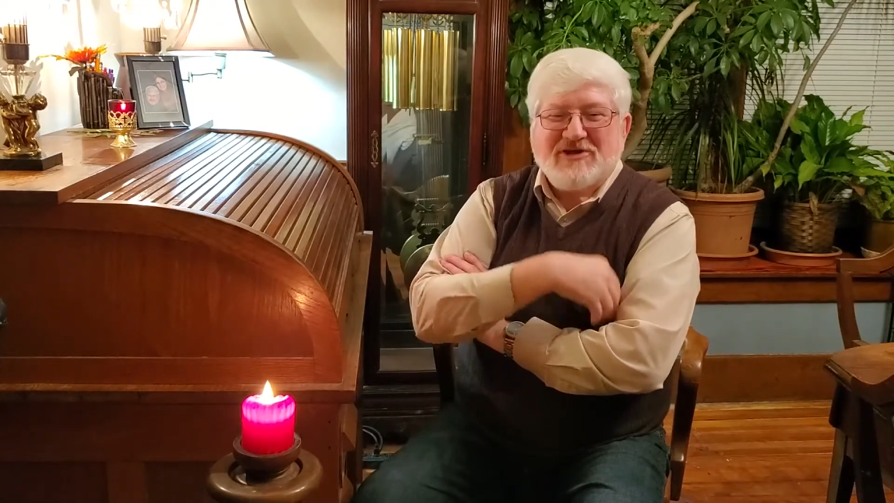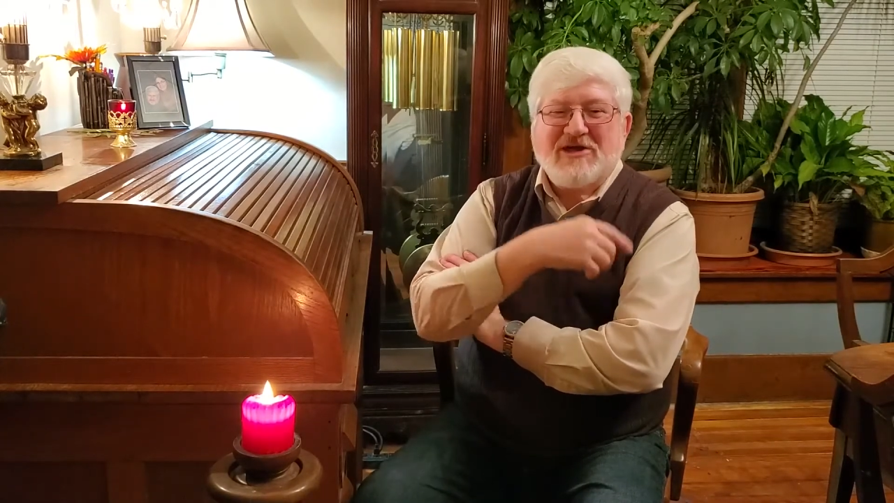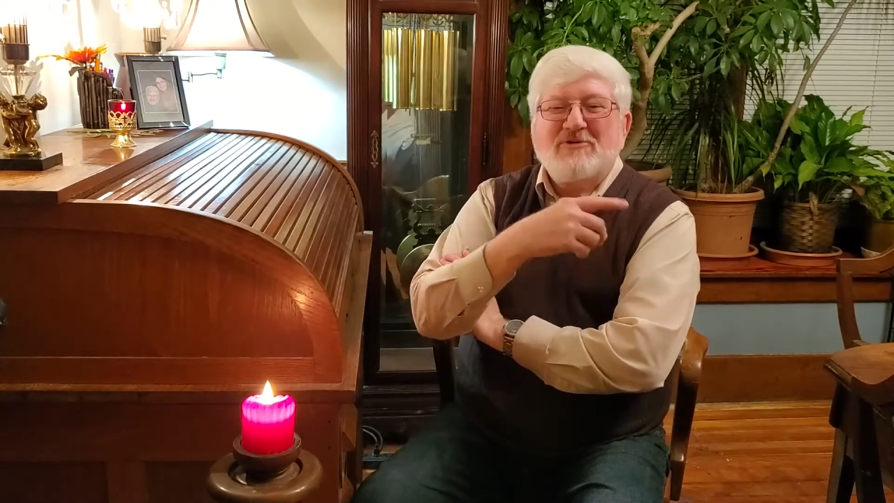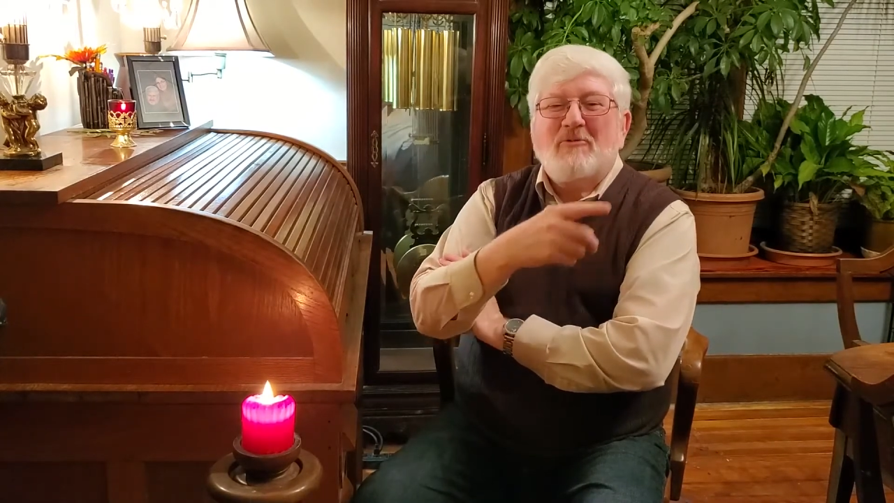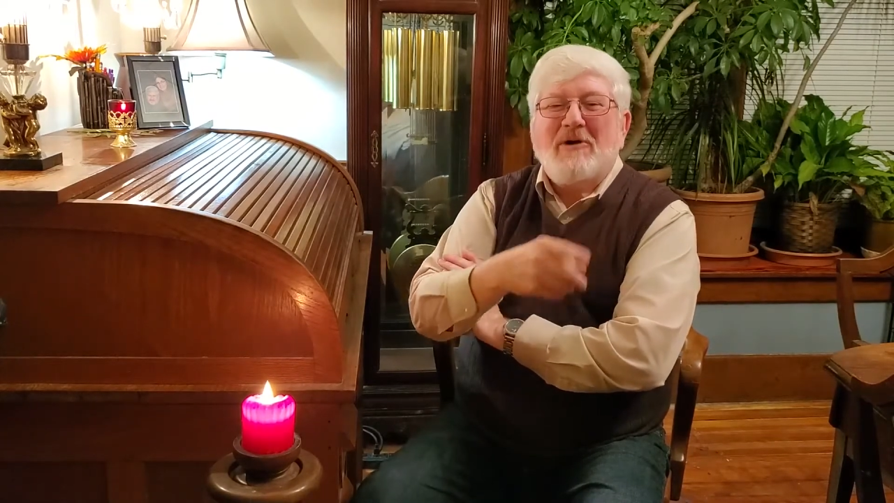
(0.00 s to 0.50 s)

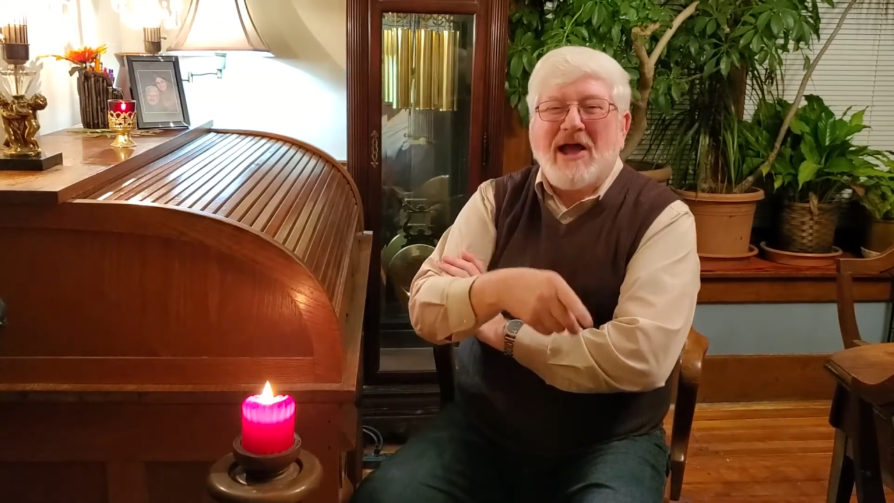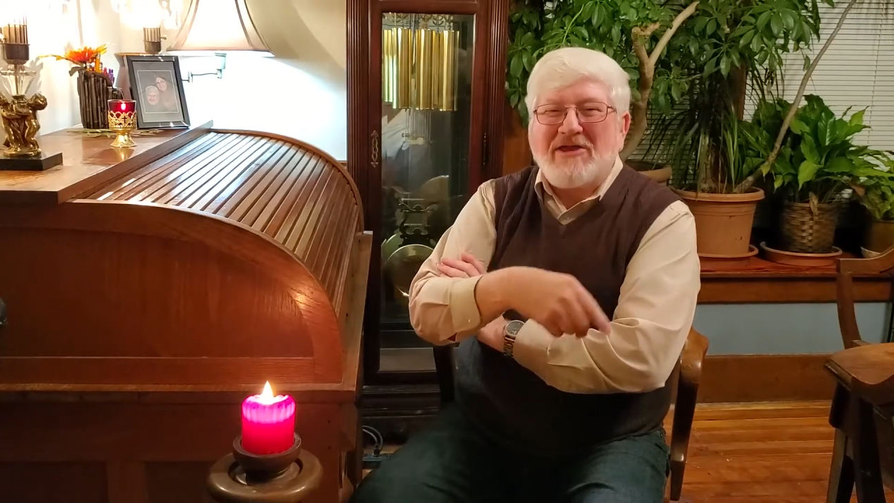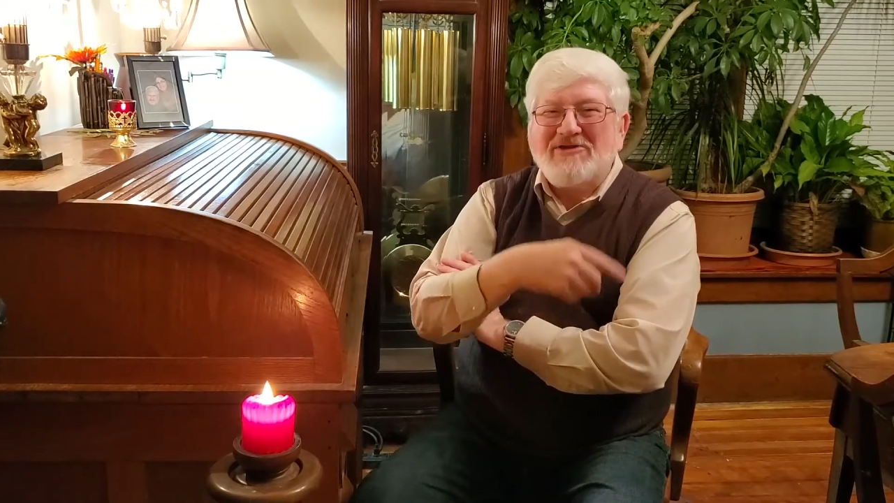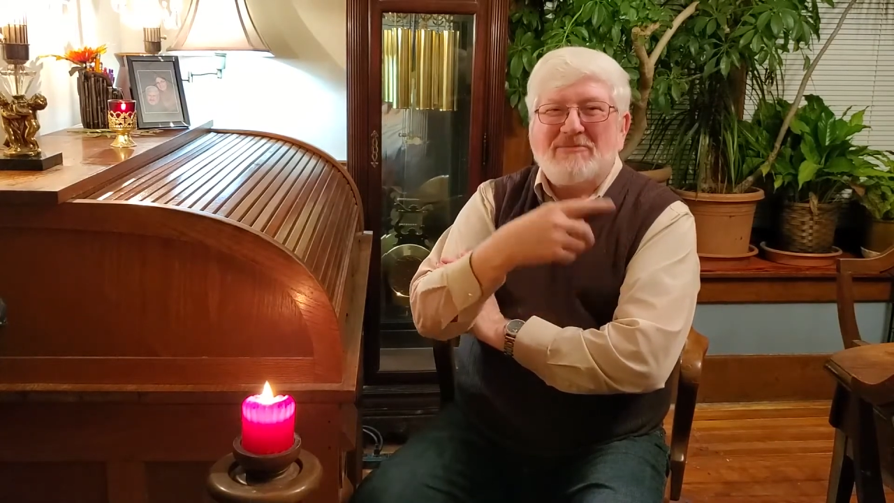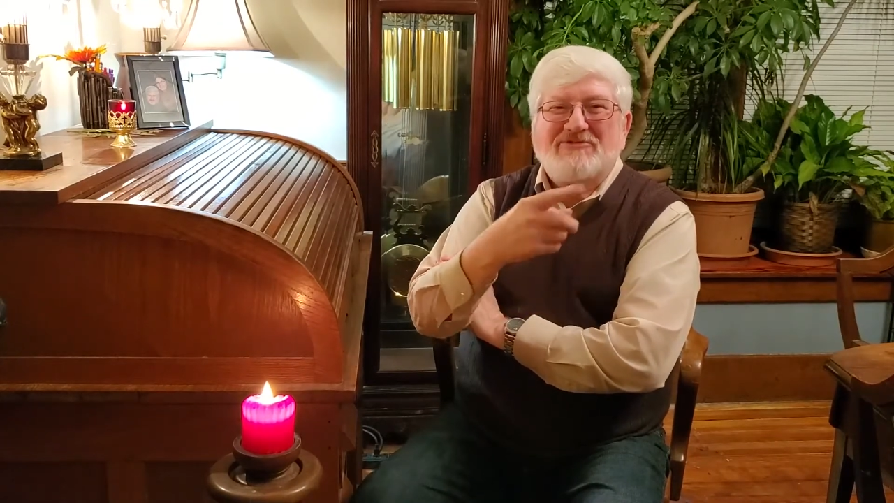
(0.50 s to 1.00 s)
kind of
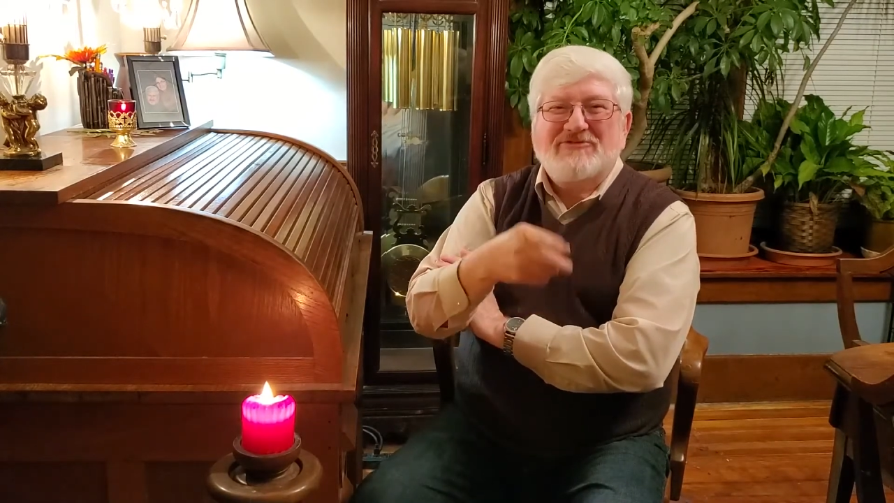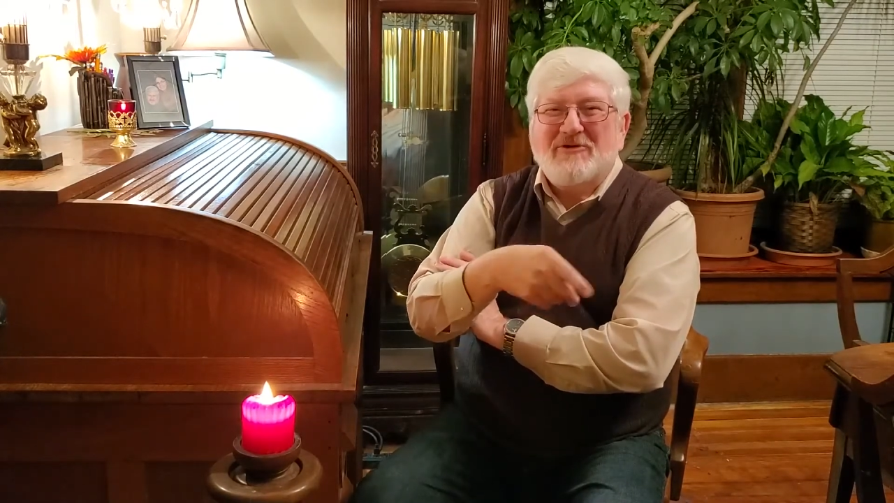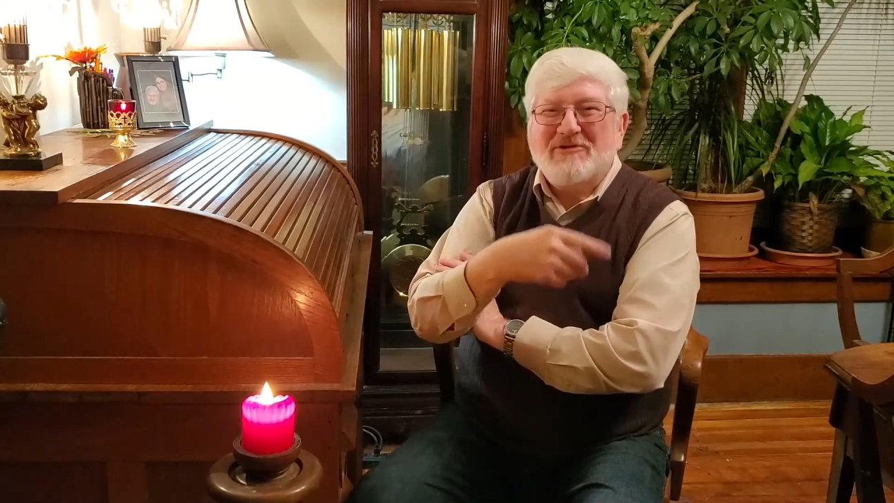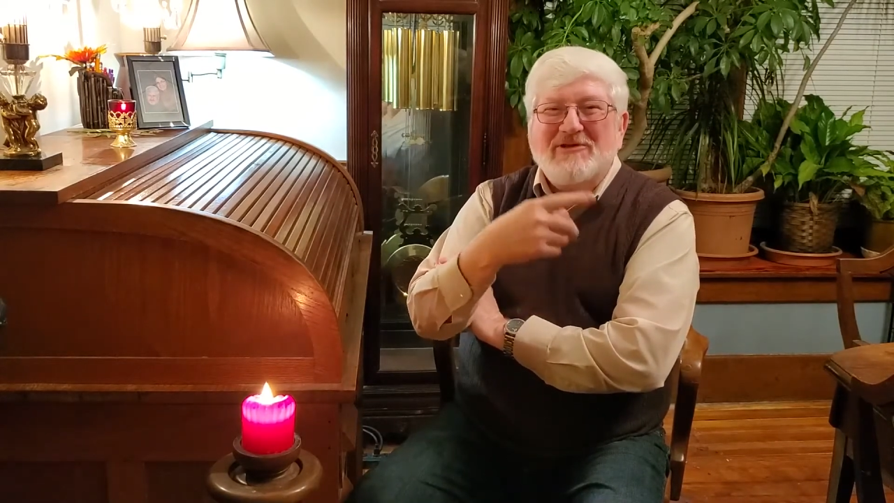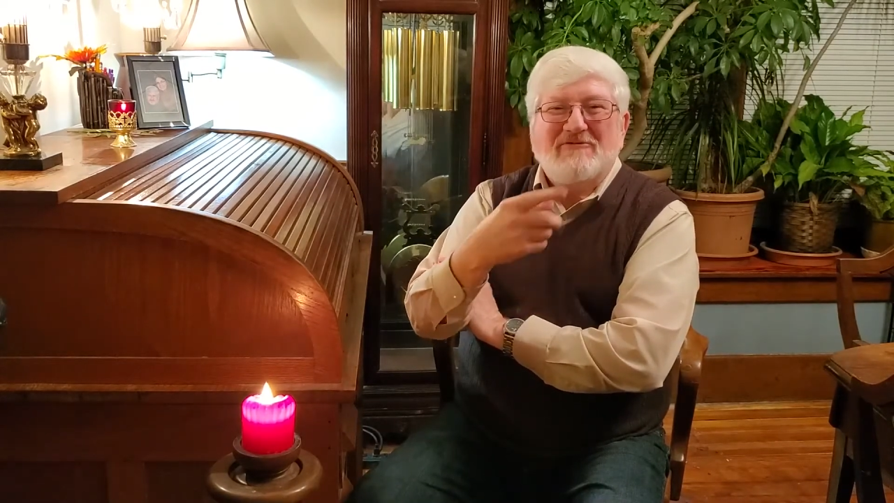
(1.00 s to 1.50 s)
wind up slowly